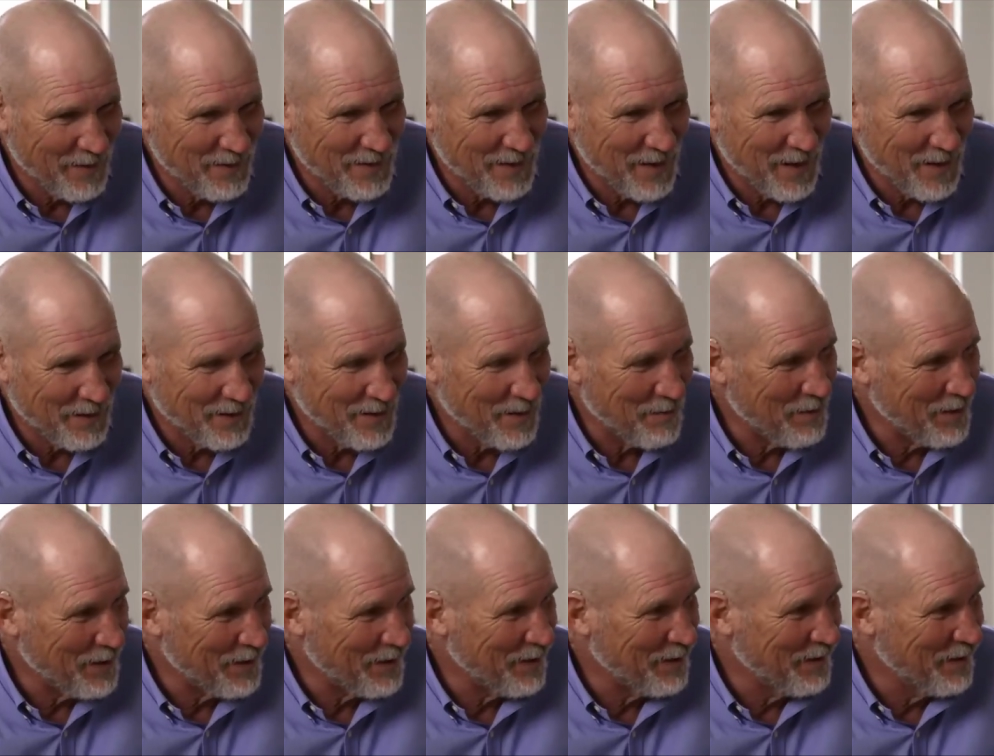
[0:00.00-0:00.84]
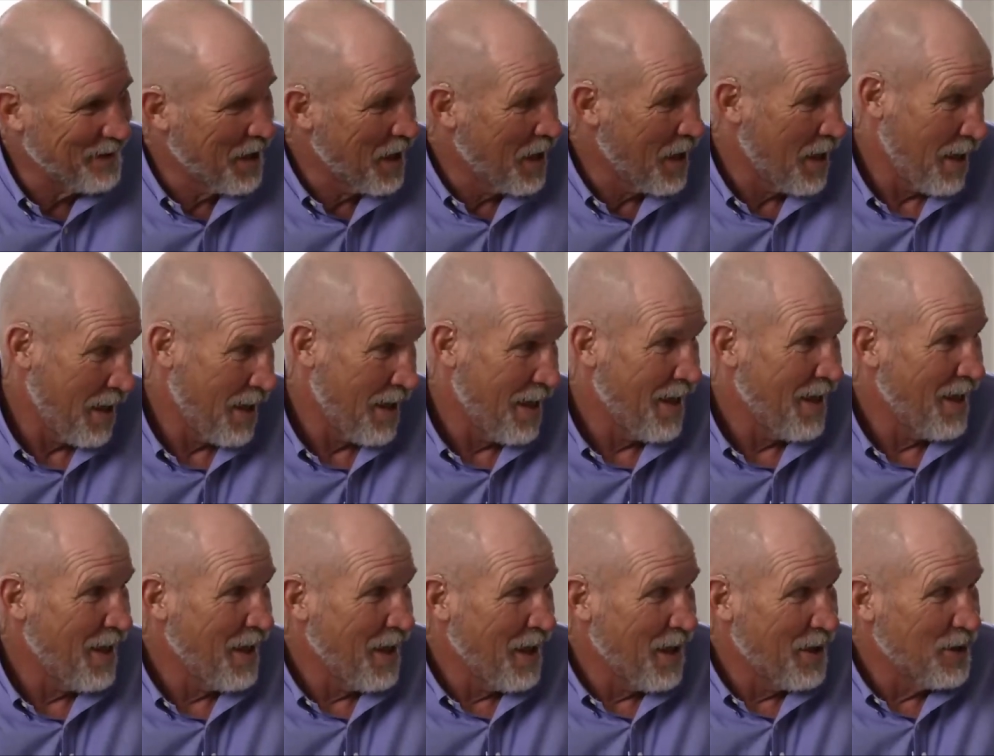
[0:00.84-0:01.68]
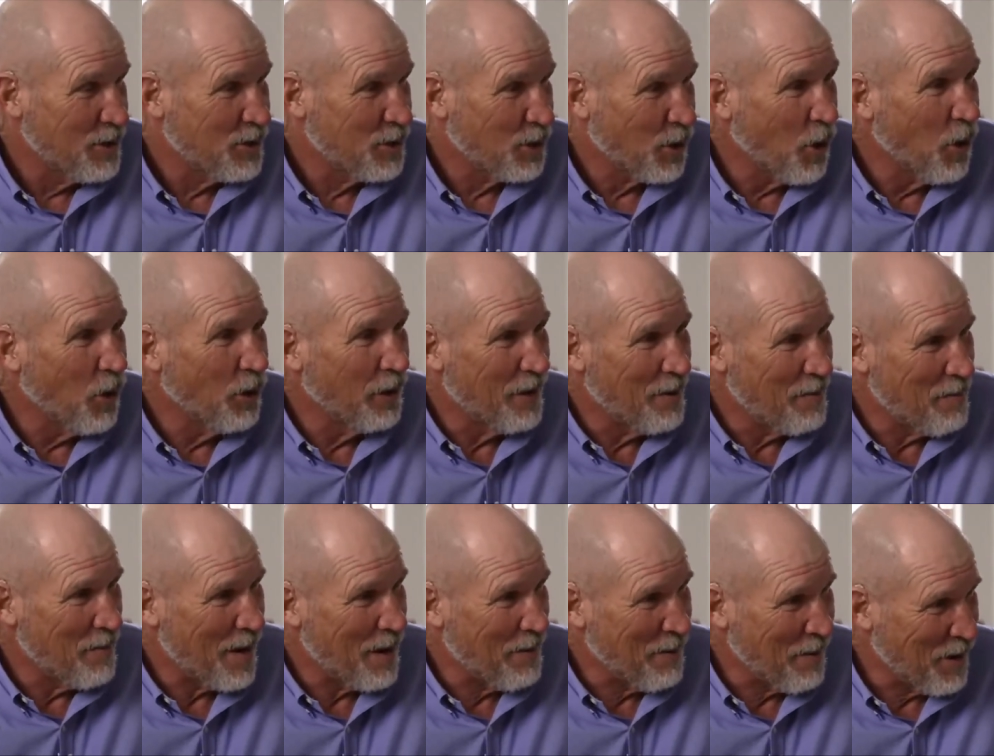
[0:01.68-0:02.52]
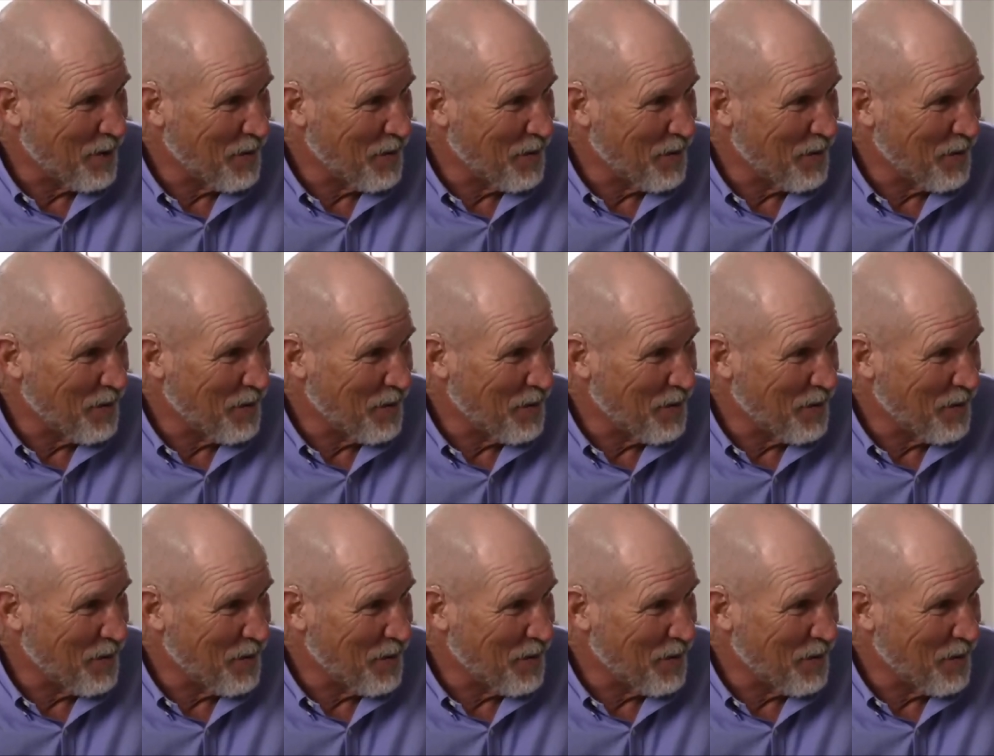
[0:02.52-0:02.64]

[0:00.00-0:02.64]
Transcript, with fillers: how it sounds. I've been scolded by